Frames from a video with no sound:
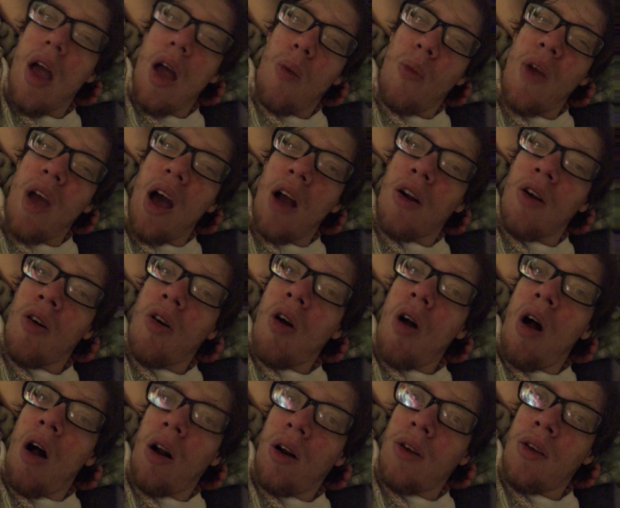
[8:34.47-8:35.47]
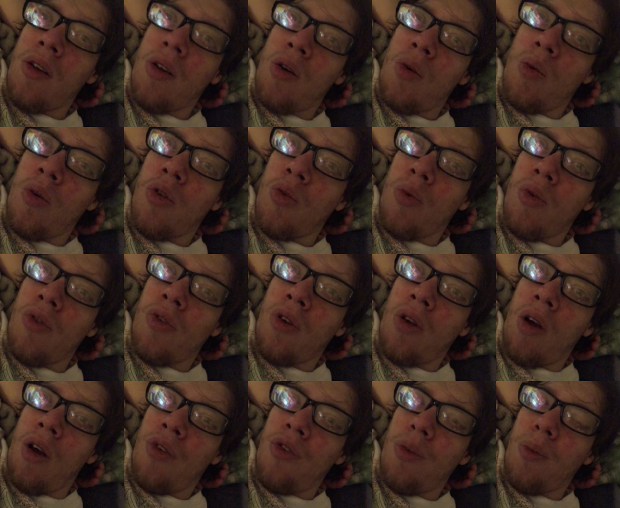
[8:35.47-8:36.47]
we had Croc 2, which was
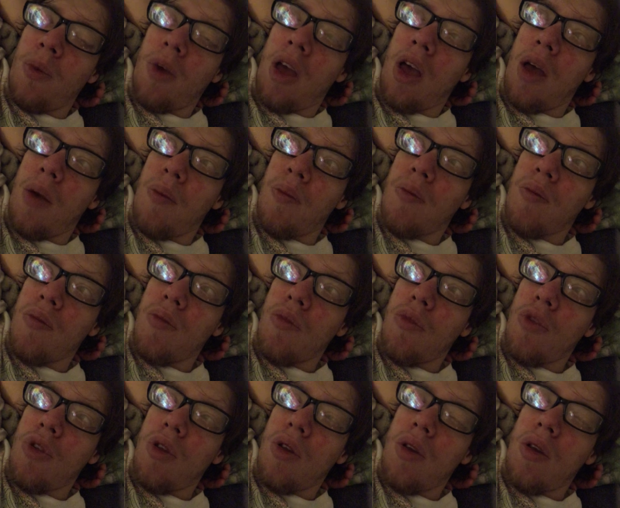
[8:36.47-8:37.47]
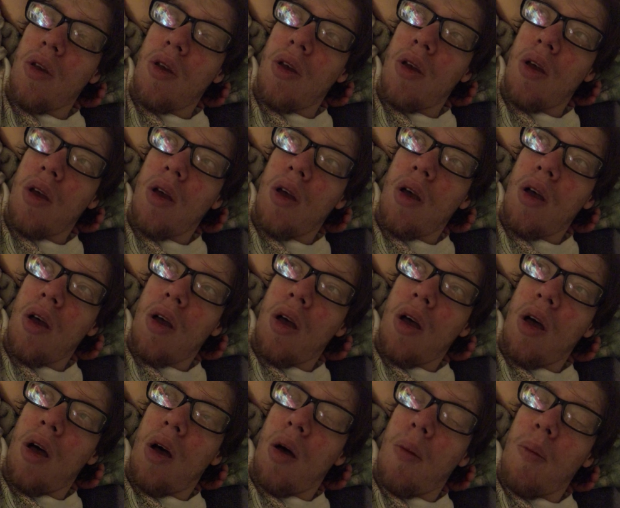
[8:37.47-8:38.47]
an awesome game.
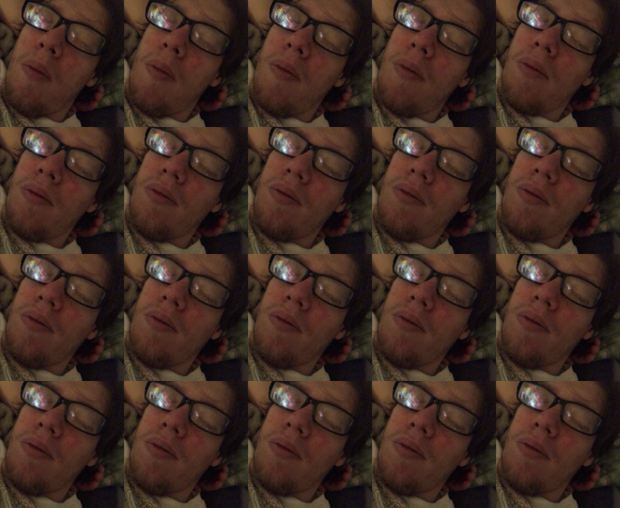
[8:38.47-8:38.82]
Um,